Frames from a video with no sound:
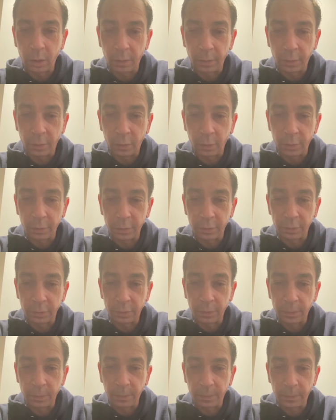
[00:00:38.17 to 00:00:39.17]
they're always issued
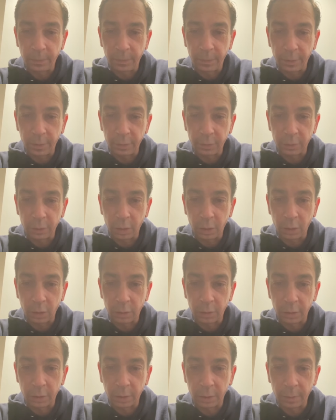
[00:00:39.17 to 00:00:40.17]
in $50,000
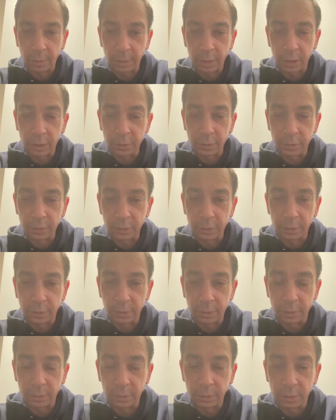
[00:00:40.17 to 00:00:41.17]
denominations
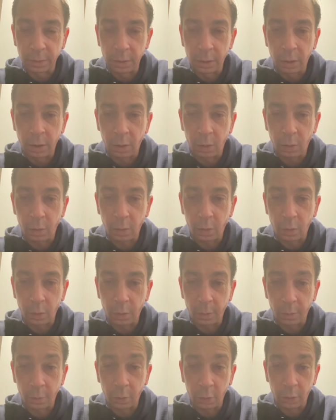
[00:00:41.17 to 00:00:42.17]
or
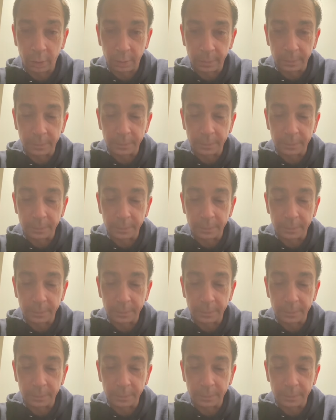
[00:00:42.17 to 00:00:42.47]
more.